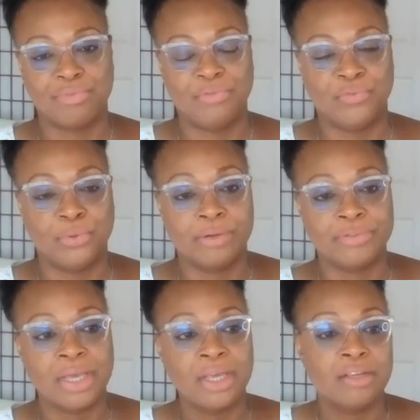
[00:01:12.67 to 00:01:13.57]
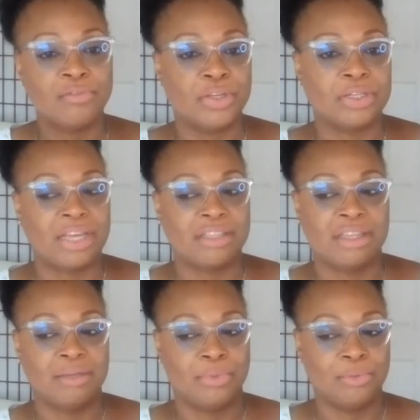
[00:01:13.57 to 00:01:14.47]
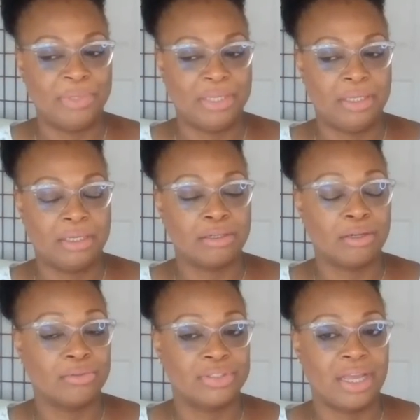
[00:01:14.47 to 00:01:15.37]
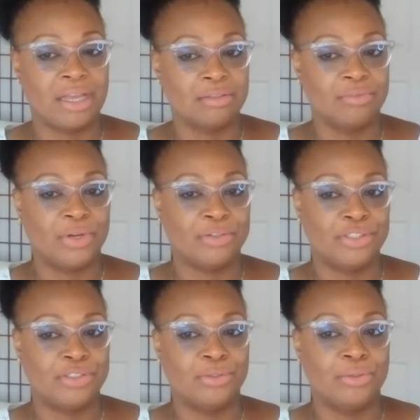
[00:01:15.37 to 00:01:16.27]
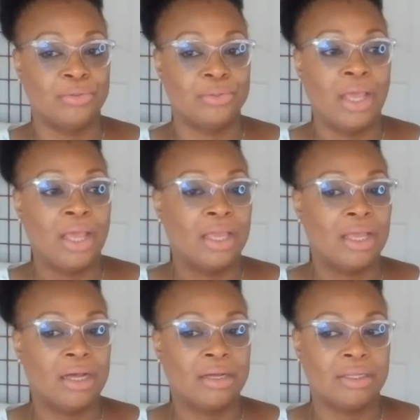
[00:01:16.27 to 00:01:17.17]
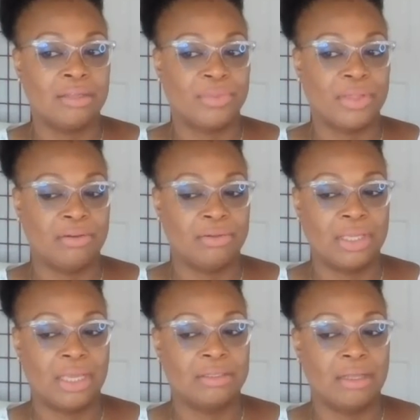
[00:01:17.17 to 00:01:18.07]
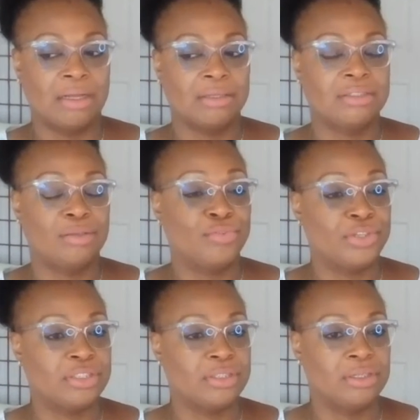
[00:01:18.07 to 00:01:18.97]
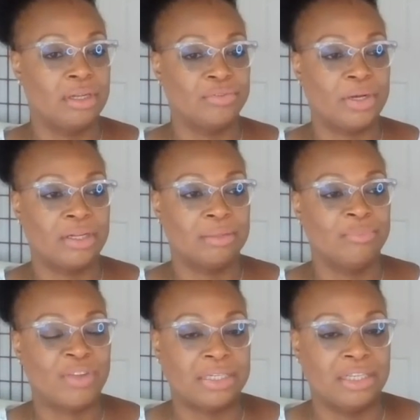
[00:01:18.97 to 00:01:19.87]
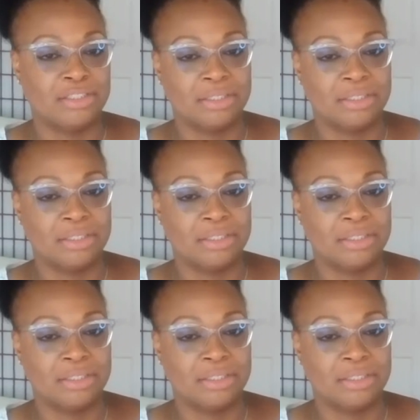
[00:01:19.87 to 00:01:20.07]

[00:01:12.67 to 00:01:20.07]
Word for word: three fourths feel like they will be closed down very soon uh, if they don't get uh, sufficient enough um, financial